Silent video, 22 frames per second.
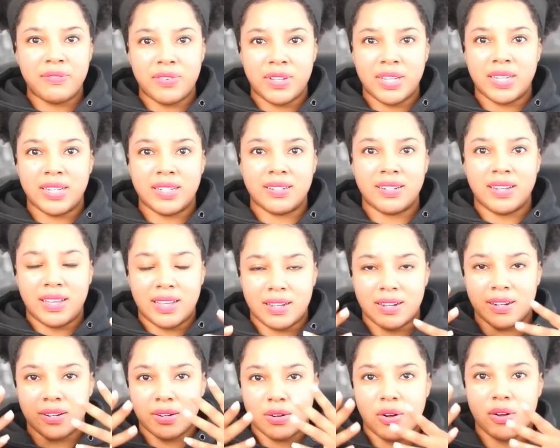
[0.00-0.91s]
living
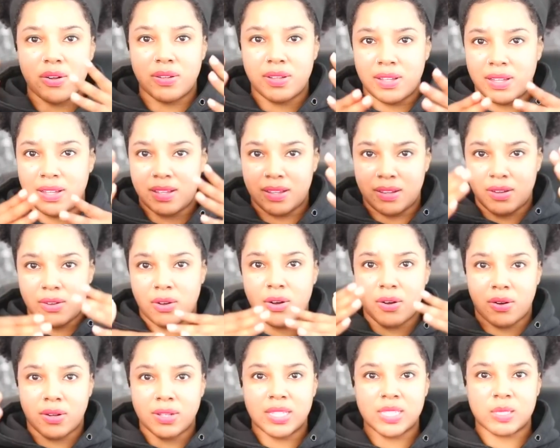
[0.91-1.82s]
here
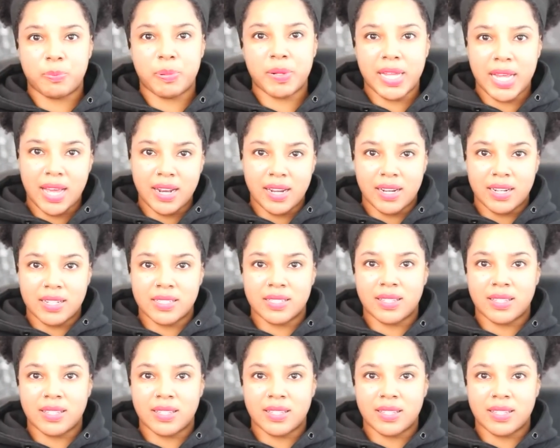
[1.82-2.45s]
on this planet,